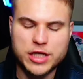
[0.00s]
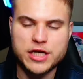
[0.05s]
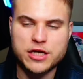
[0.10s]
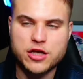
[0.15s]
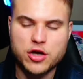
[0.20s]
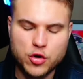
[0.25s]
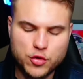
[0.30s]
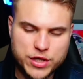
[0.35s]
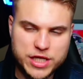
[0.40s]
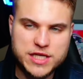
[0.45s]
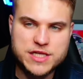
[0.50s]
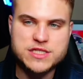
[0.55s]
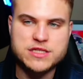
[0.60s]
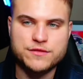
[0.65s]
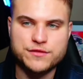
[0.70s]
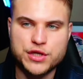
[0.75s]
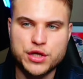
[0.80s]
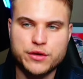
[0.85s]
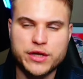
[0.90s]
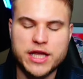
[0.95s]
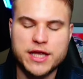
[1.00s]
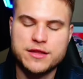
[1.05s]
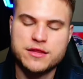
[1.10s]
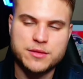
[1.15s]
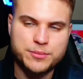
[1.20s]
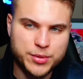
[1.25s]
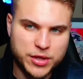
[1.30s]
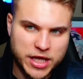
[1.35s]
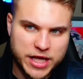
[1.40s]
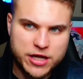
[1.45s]
and a cohesive unit,
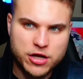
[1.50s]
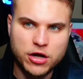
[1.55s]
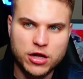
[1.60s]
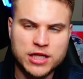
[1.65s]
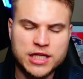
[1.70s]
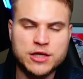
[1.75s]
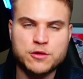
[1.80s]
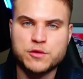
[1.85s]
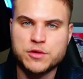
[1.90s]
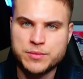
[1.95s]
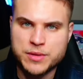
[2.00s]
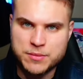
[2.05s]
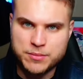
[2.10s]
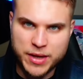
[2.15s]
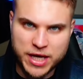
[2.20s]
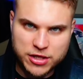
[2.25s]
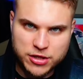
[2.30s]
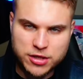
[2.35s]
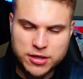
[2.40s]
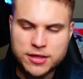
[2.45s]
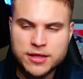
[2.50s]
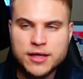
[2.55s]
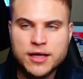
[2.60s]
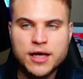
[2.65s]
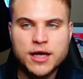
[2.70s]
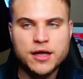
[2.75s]
the play calling will be better.